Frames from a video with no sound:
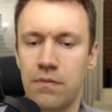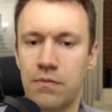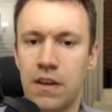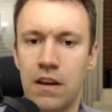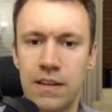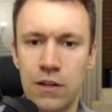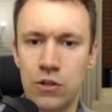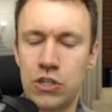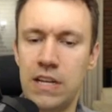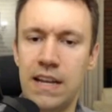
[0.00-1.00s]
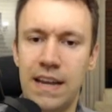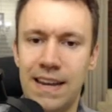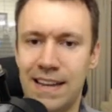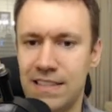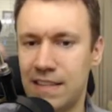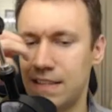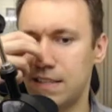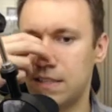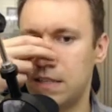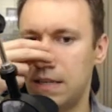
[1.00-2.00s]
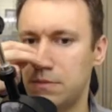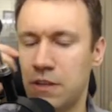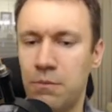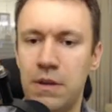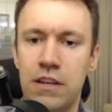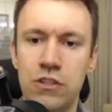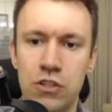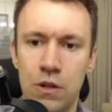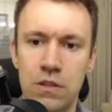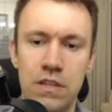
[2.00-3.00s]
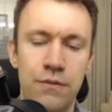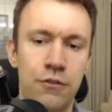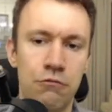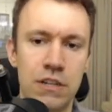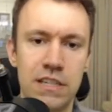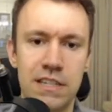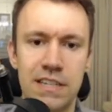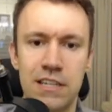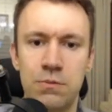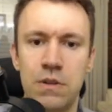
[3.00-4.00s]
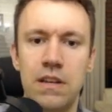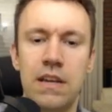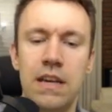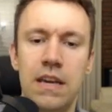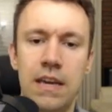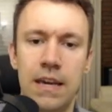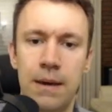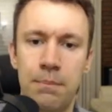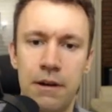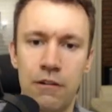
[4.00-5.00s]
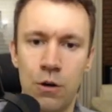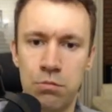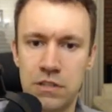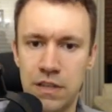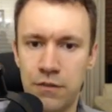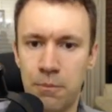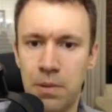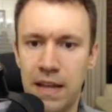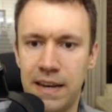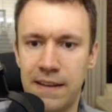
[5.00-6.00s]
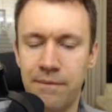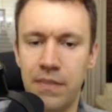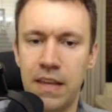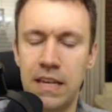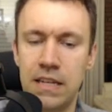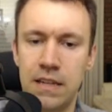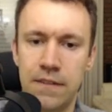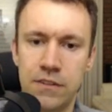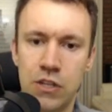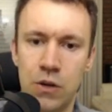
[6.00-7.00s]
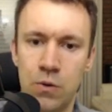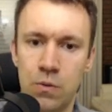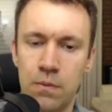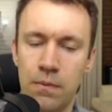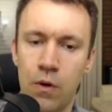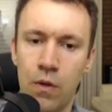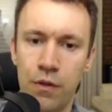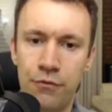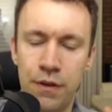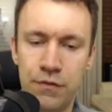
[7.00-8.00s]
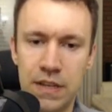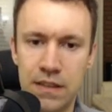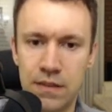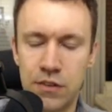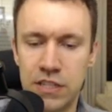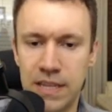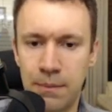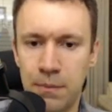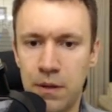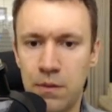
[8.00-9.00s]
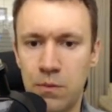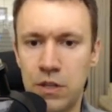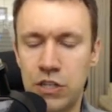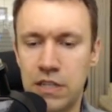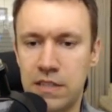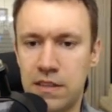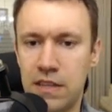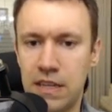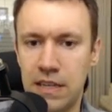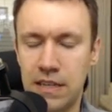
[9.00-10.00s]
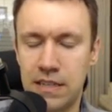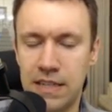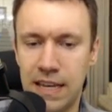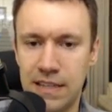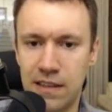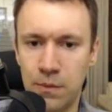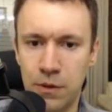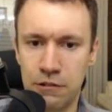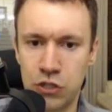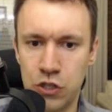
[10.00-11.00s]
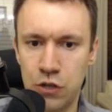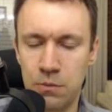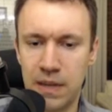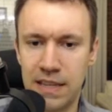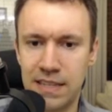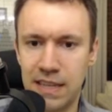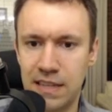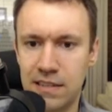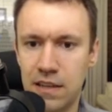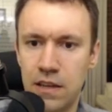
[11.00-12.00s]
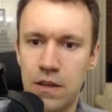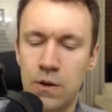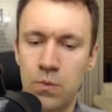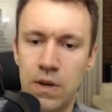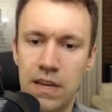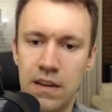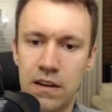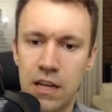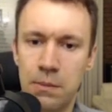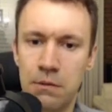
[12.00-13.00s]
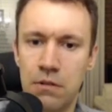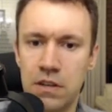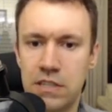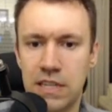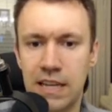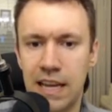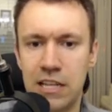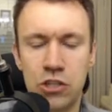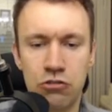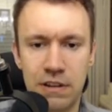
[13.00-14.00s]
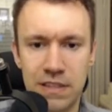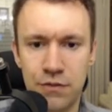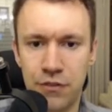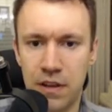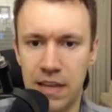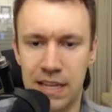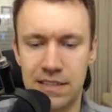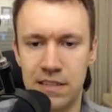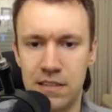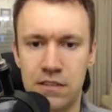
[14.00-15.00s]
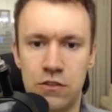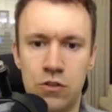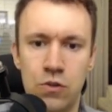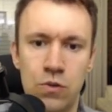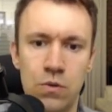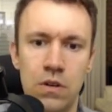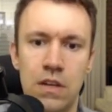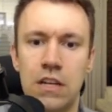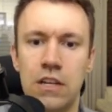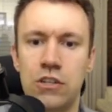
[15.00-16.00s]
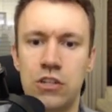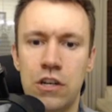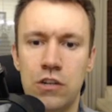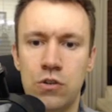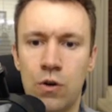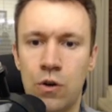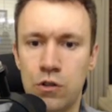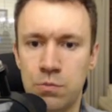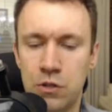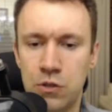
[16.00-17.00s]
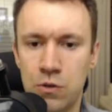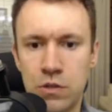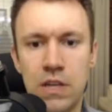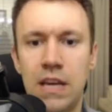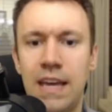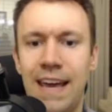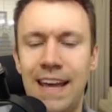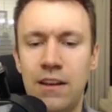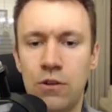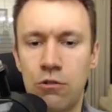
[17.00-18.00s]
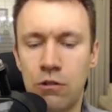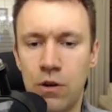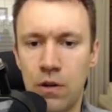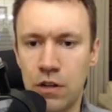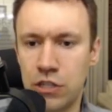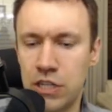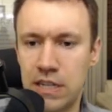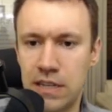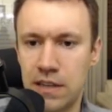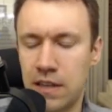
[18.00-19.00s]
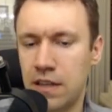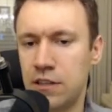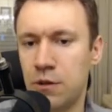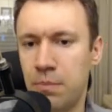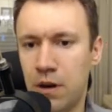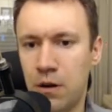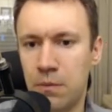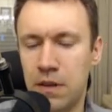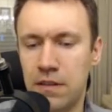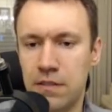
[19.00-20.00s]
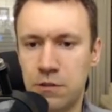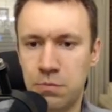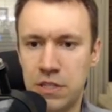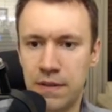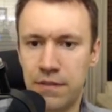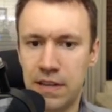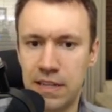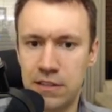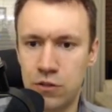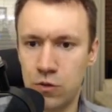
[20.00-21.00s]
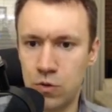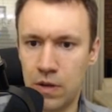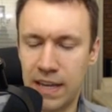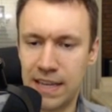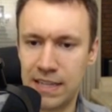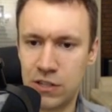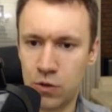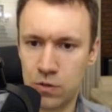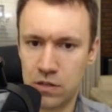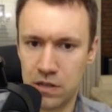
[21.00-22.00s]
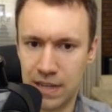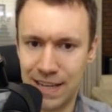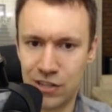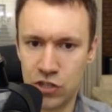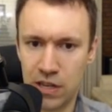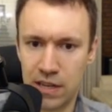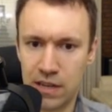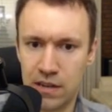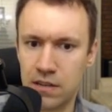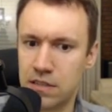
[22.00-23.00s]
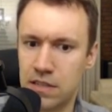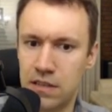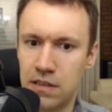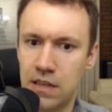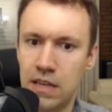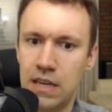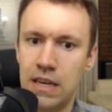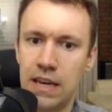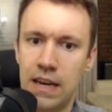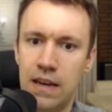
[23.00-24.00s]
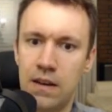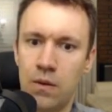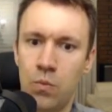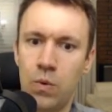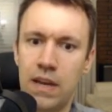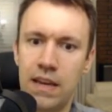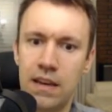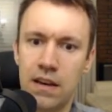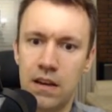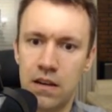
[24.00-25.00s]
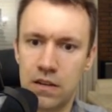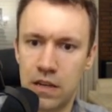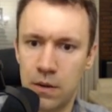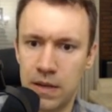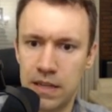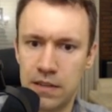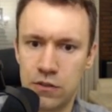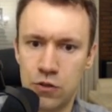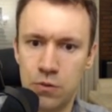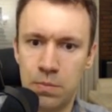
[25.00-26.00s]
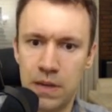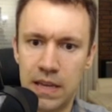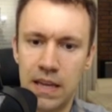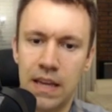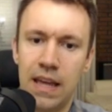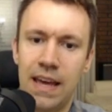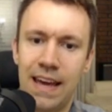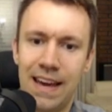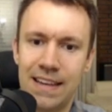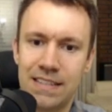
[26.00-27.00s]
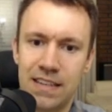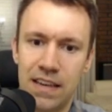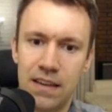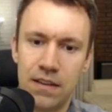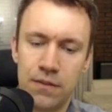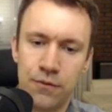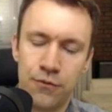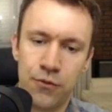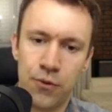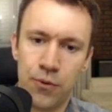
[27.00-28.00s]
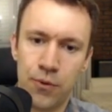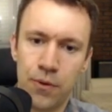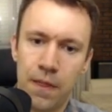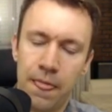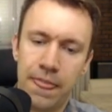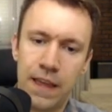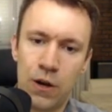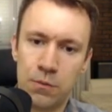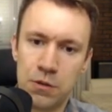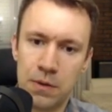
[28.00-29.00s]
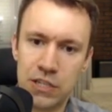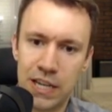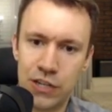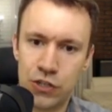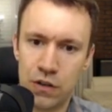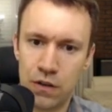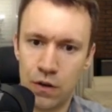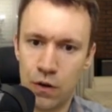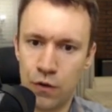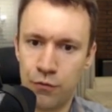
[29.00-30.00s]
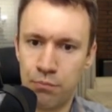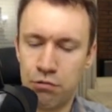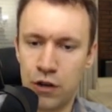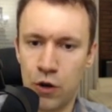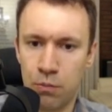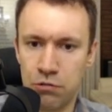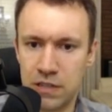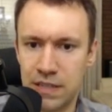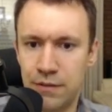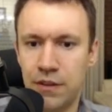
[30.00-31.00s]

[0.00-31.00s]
cardiology and anesthetics teams have been consulted for risk assessment and perioperative planning. So on the 15th of December, which is the date that we're assuming it is, we are going to be writing a transfer letter to Churchill Hospital's endocrinology department, specifically to a Dr. Angela Carter, and we are going to be asking for the optimization of preoperative